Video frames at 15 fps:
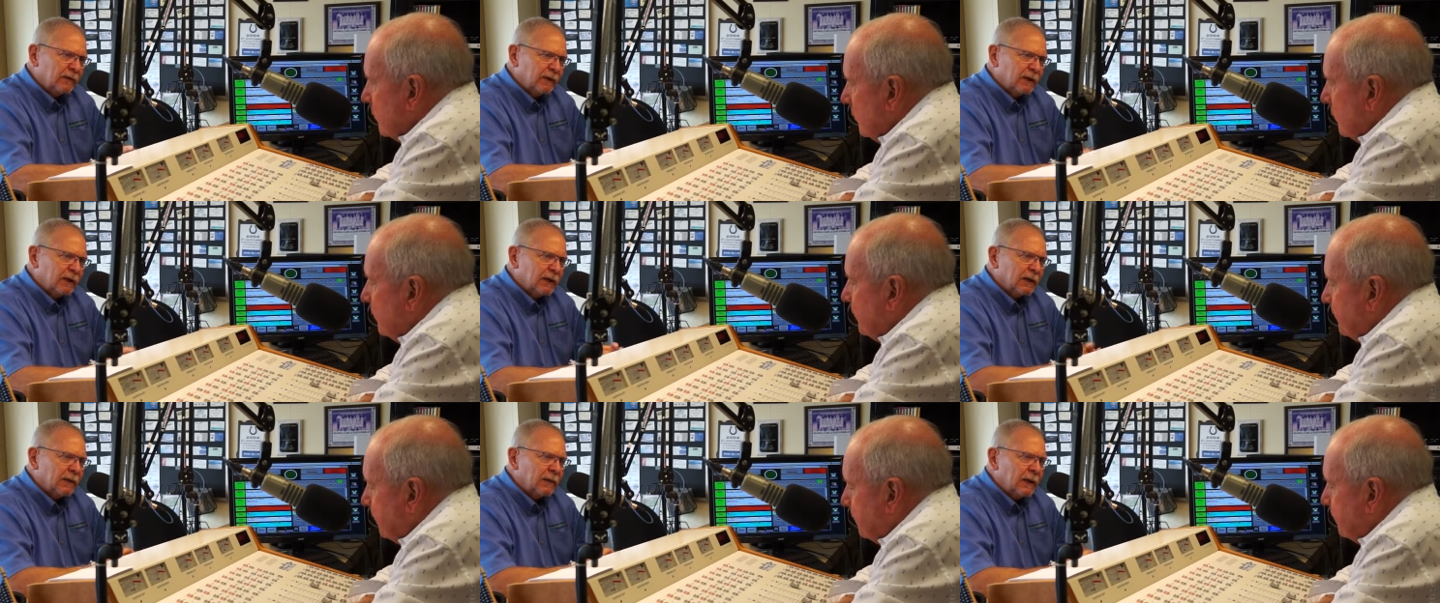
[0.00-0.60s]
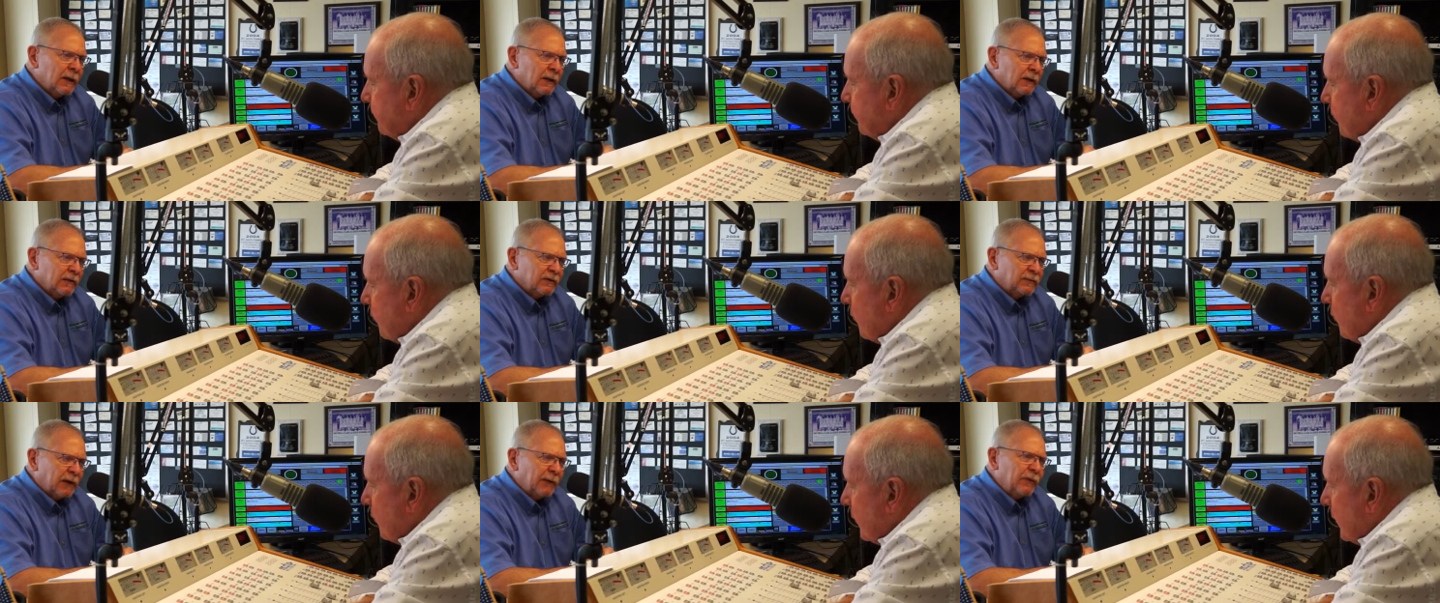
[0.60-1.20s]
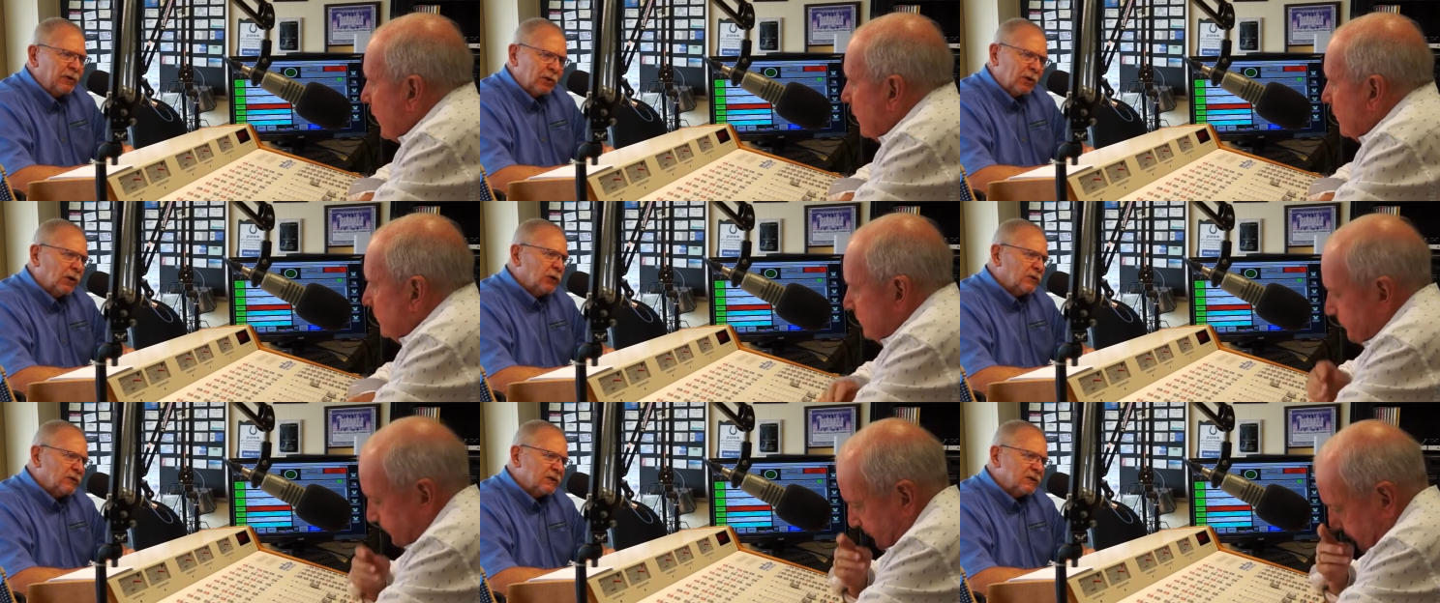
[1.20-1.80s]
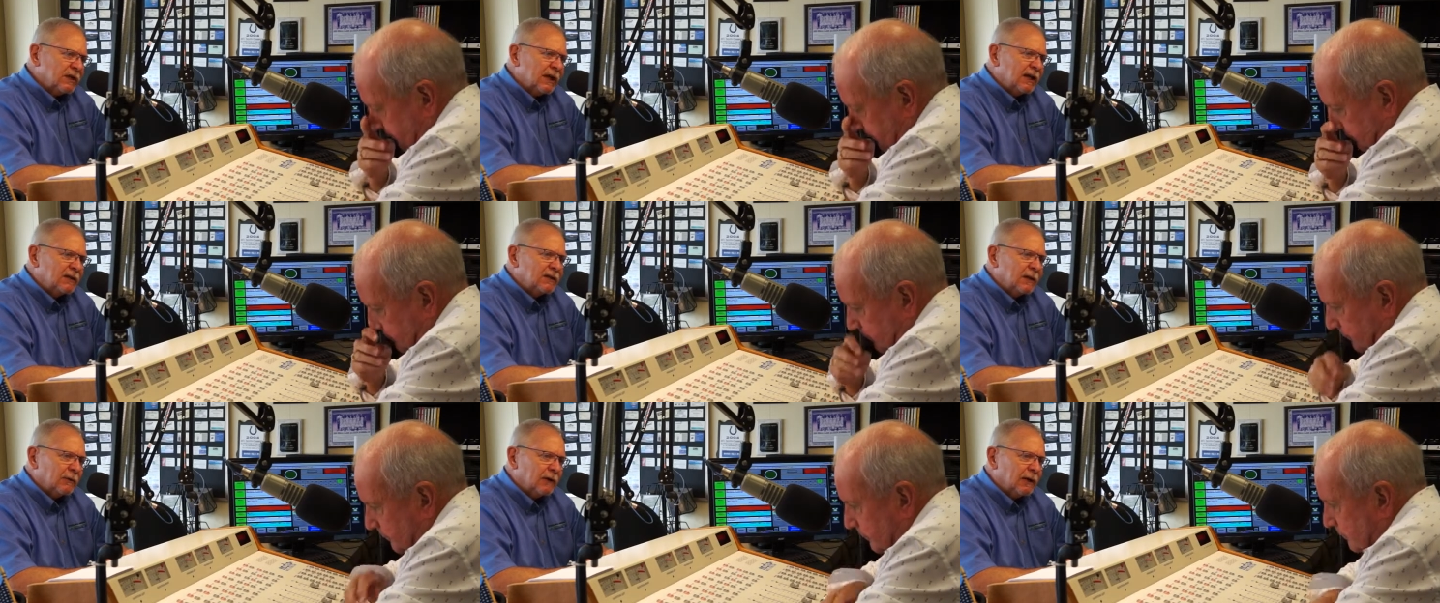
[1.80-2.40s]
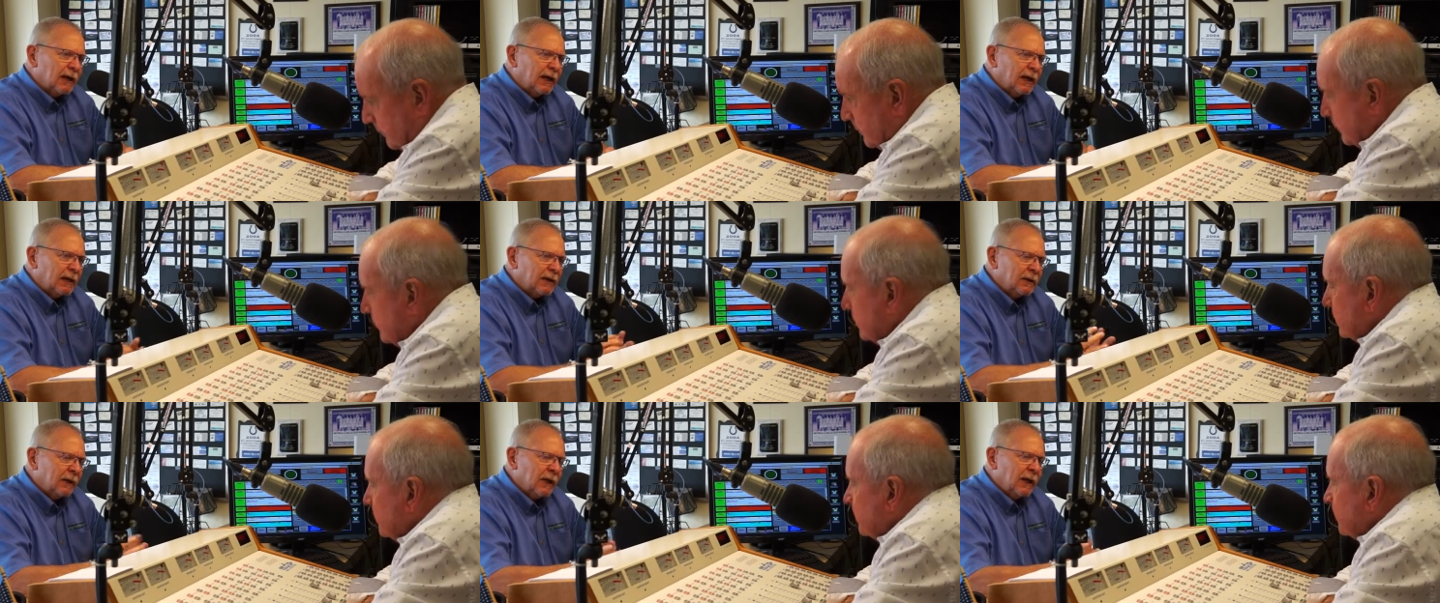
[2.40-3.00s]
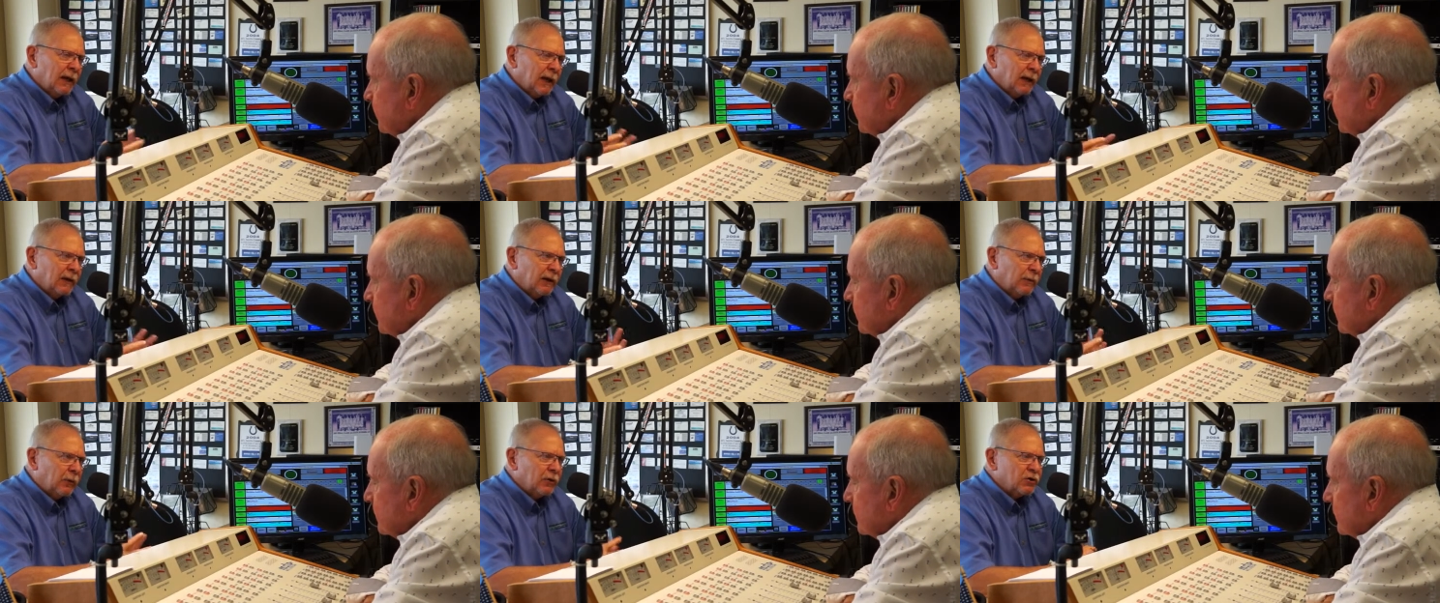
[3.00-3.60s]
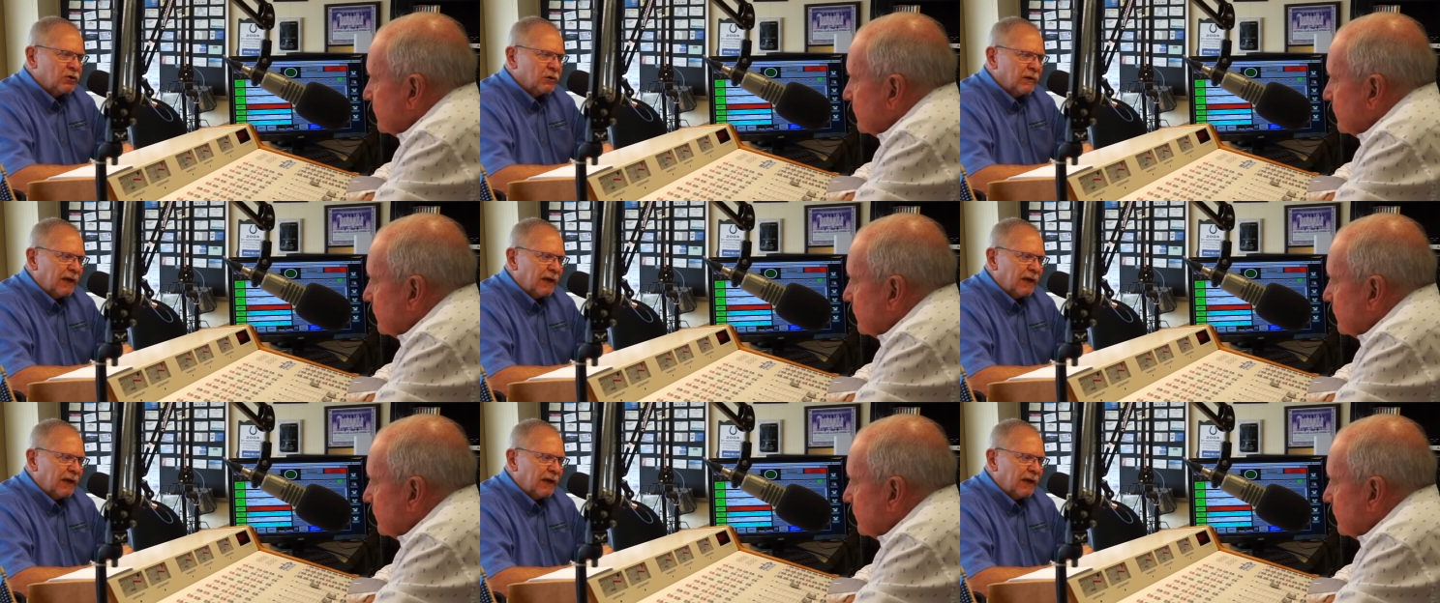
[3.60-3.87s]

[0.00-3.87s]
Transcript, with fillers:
Speaker 1: Uh, it's probably the closest case that we had, and, and I'm pretty sure